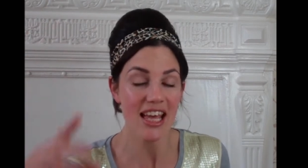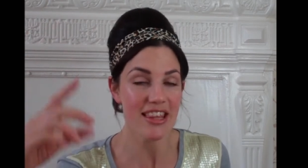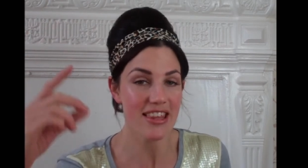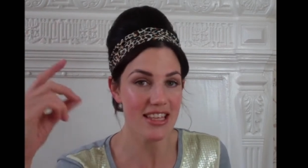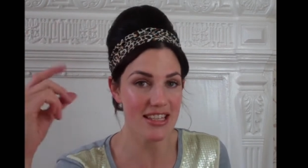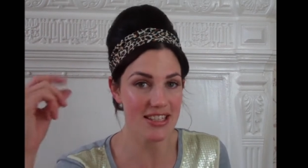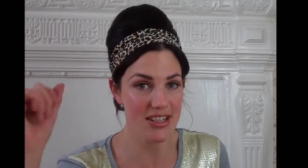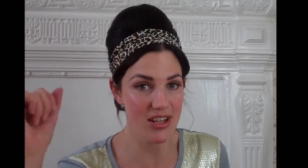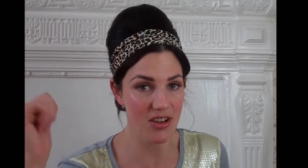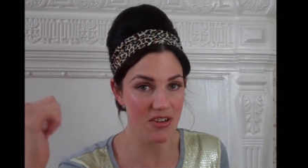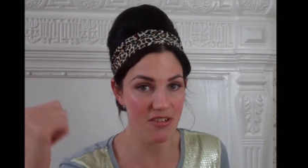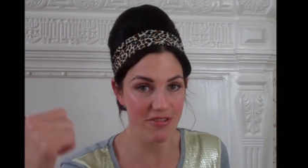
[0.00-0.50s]

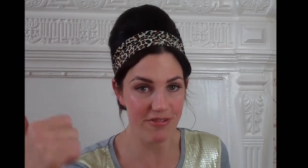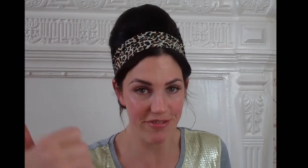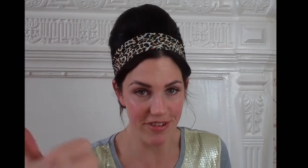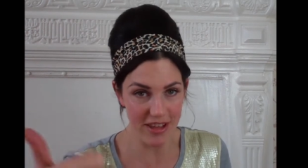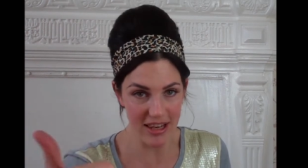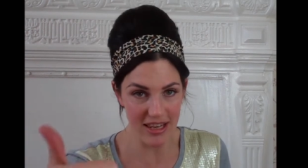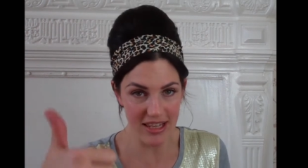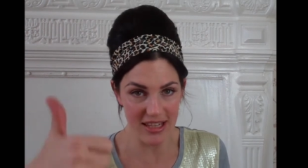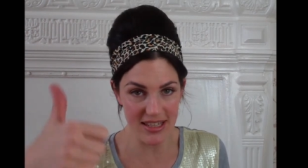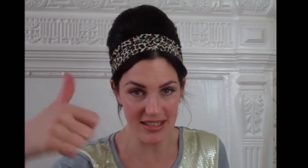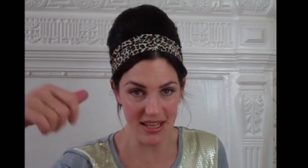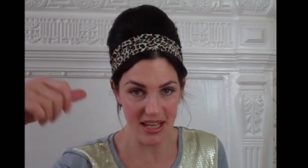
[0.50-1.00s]
There's no
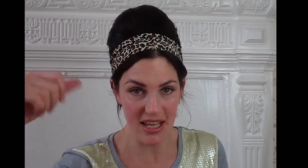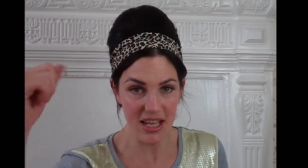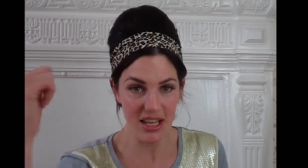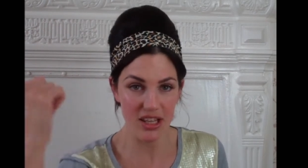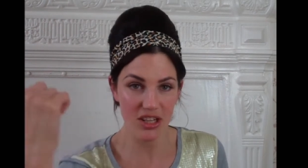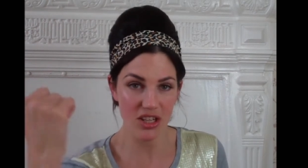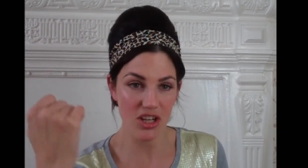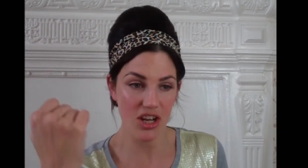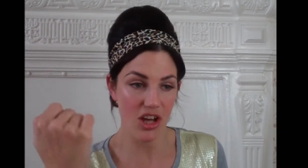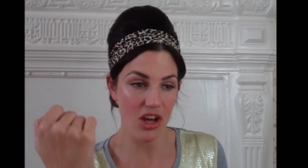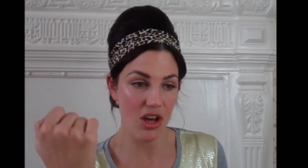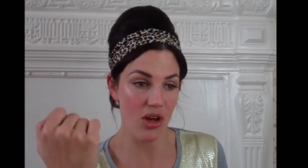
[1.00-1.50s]
fillers,
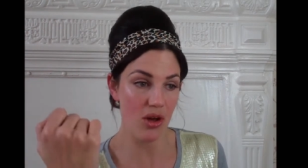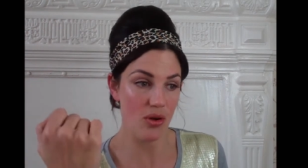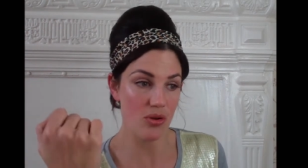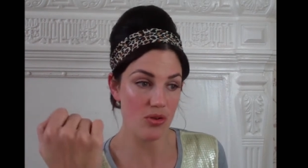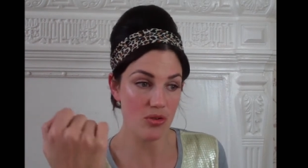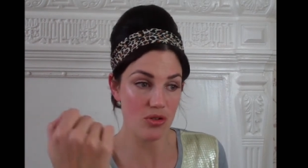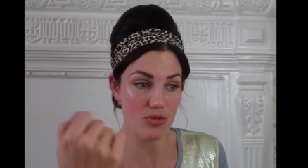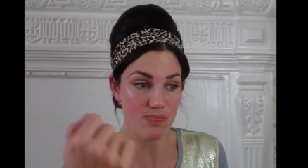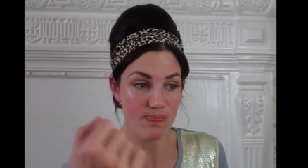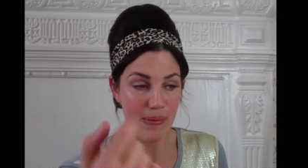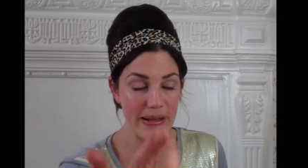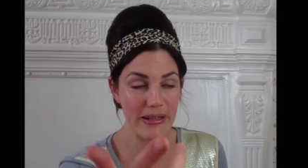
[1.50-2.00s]

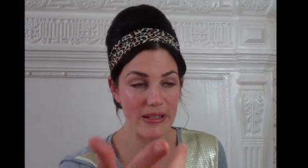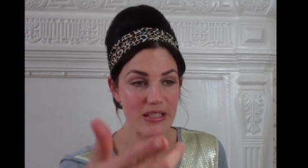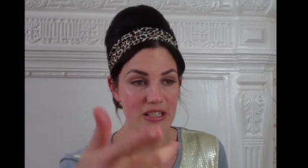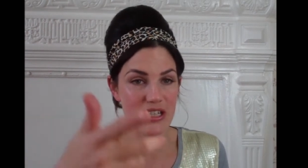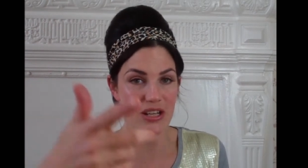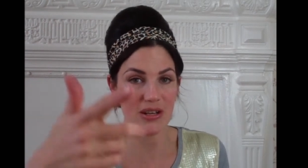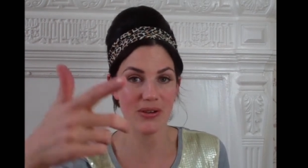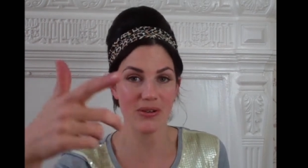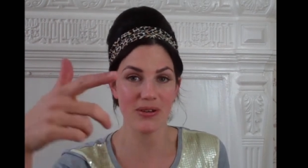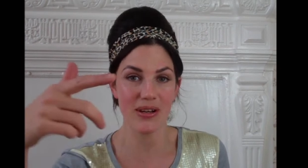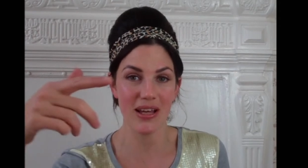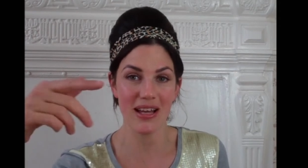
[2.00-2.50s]
no bun
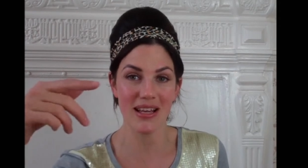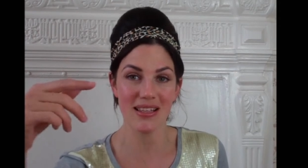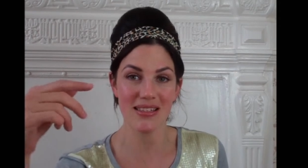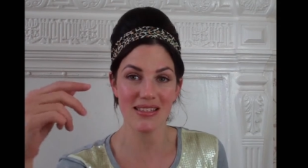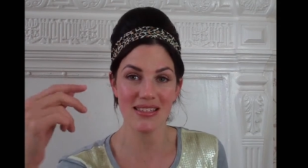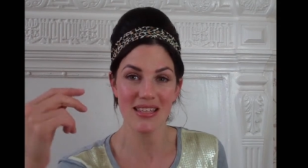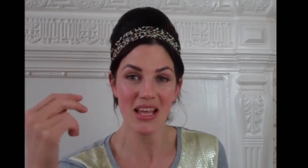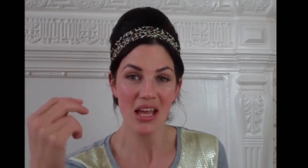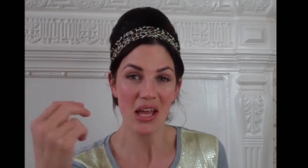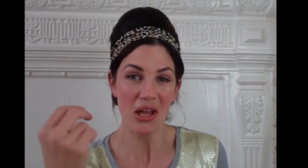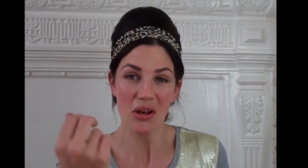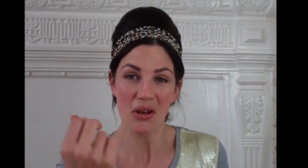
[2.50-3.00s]

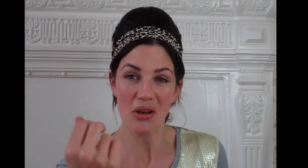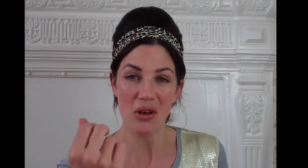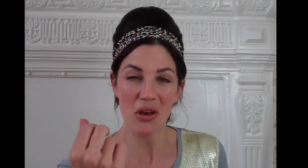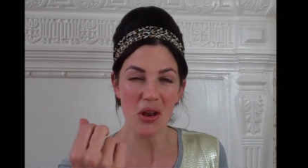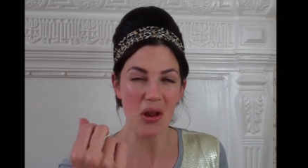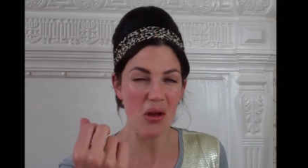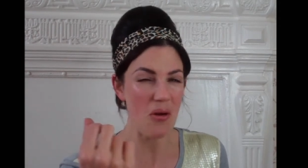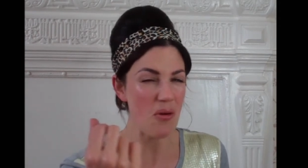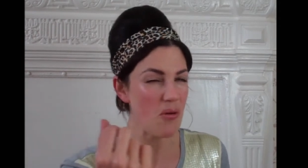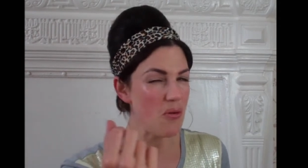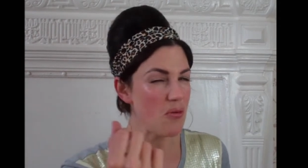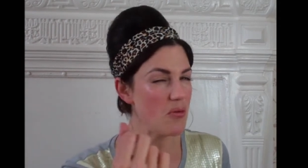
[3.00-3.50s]
donuts,
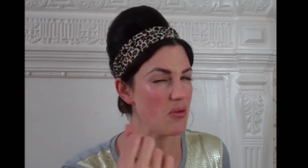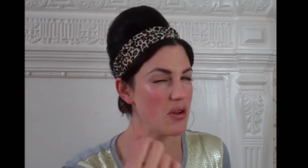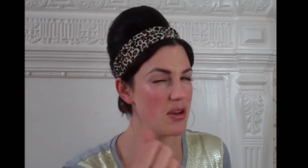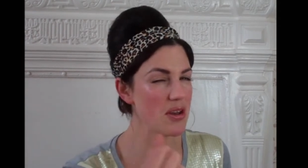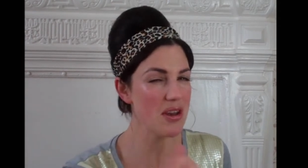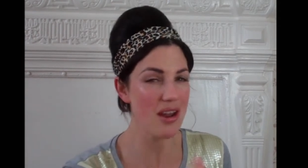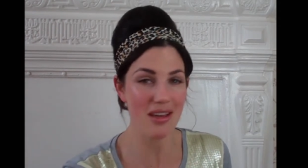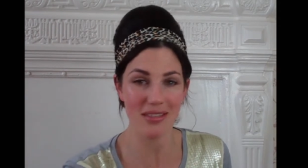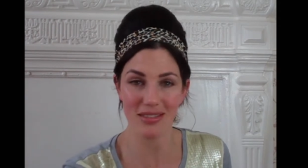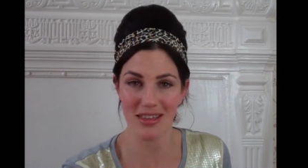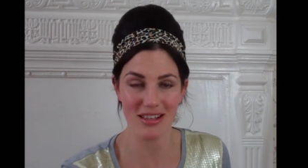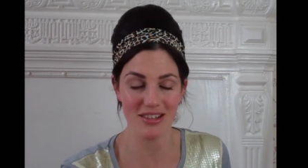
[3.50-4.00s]
no
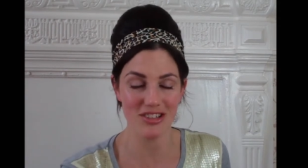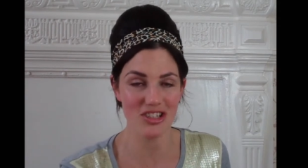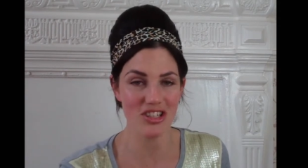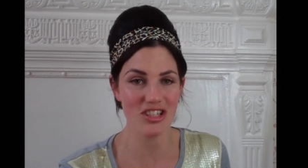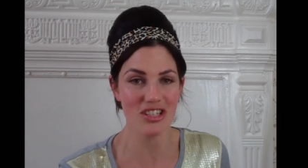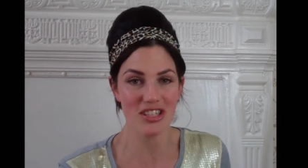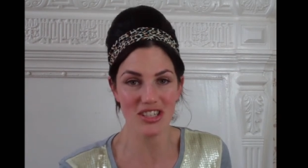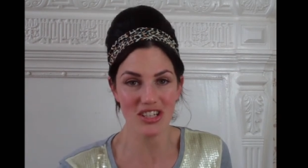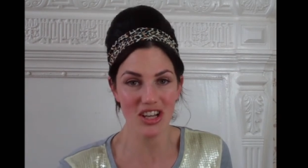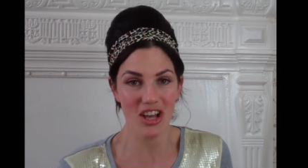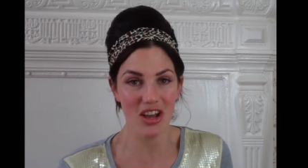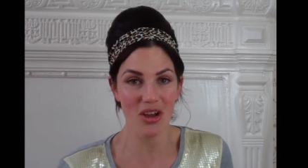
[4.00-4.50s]
nothing,
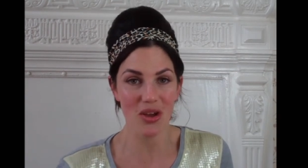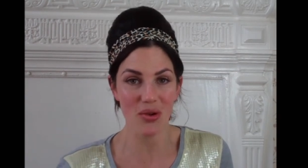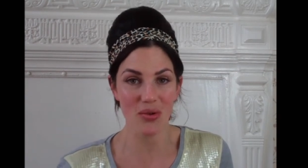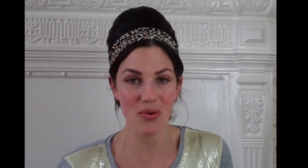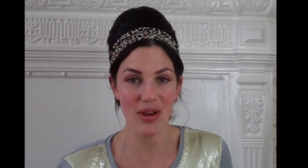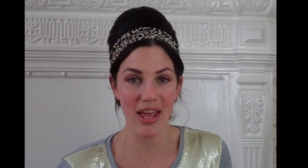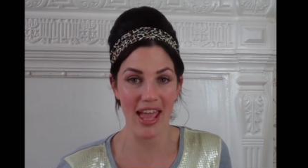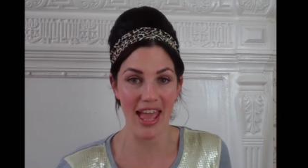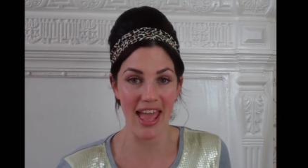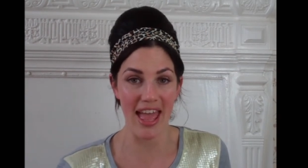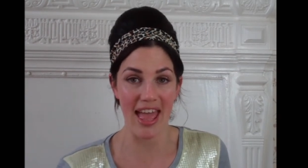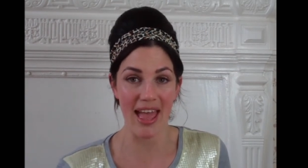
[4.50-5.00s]
just your
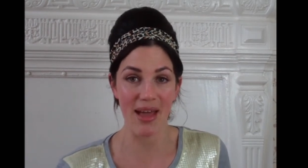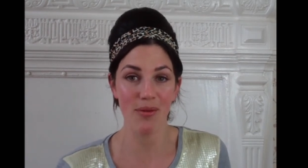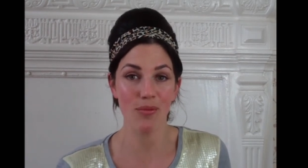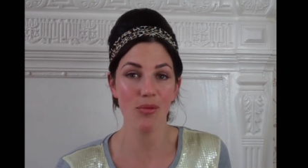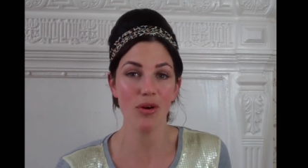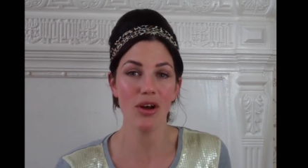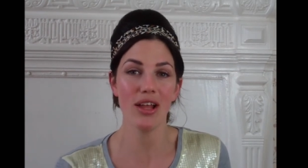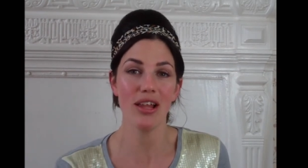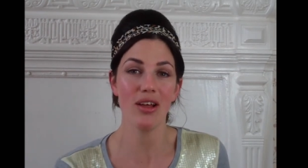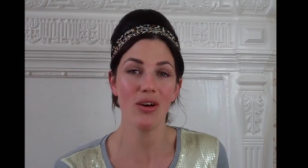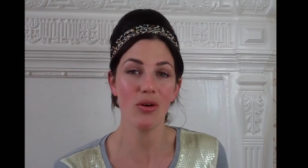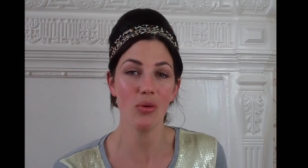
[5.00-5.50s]
own hair. And
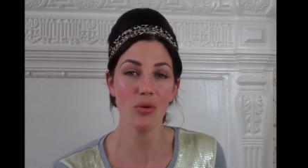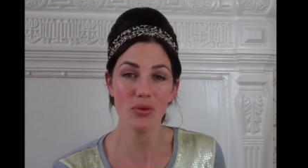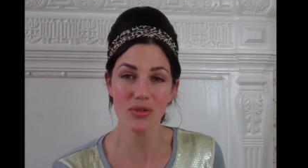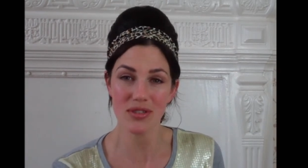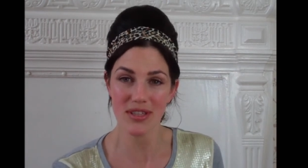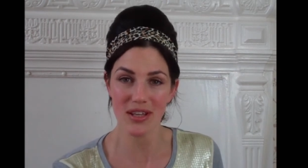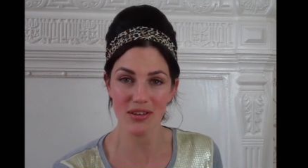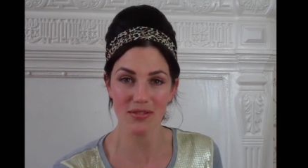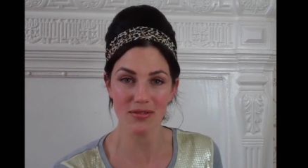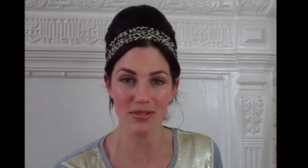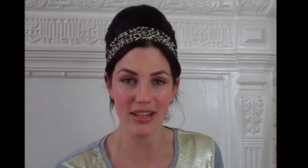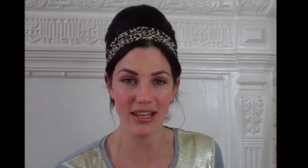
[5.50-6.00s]
what I
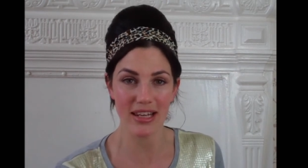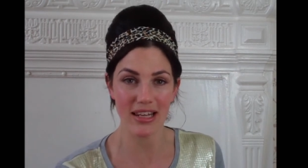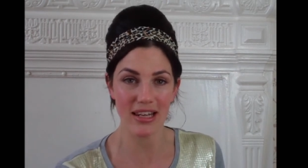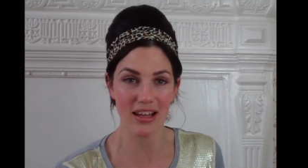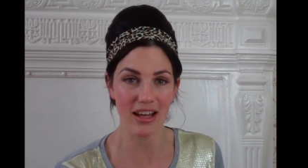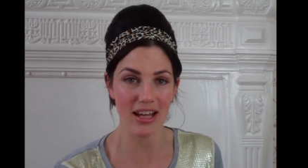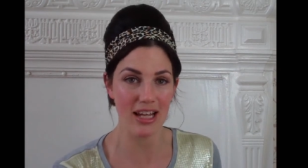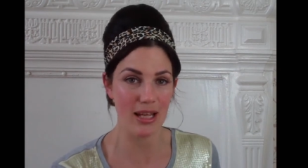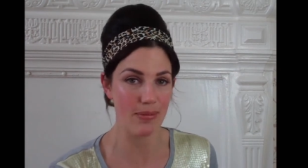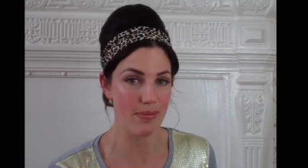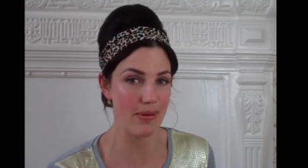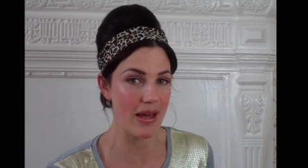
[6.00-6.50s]
also really
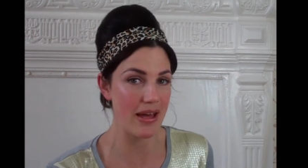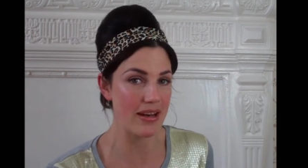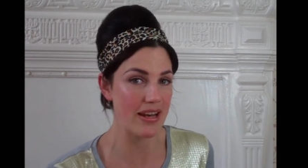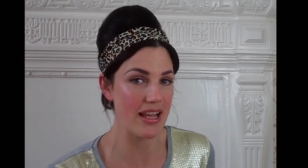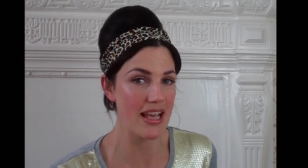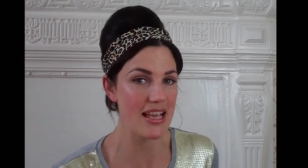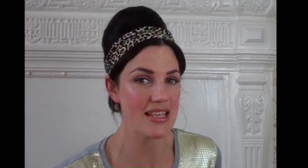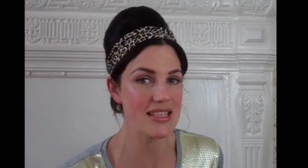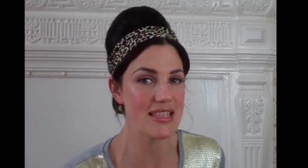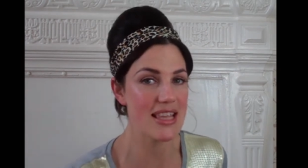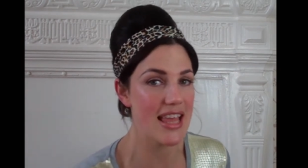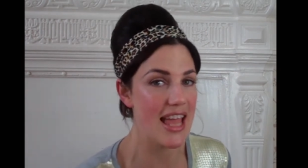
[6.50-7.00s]
like about
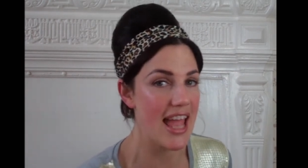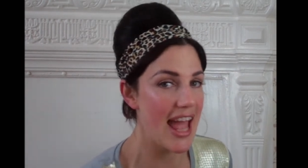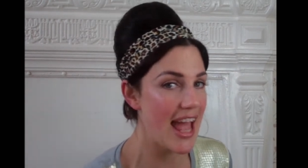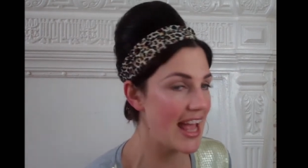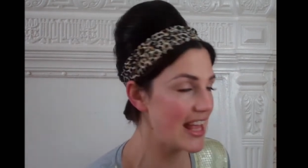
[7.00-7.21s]
it is that it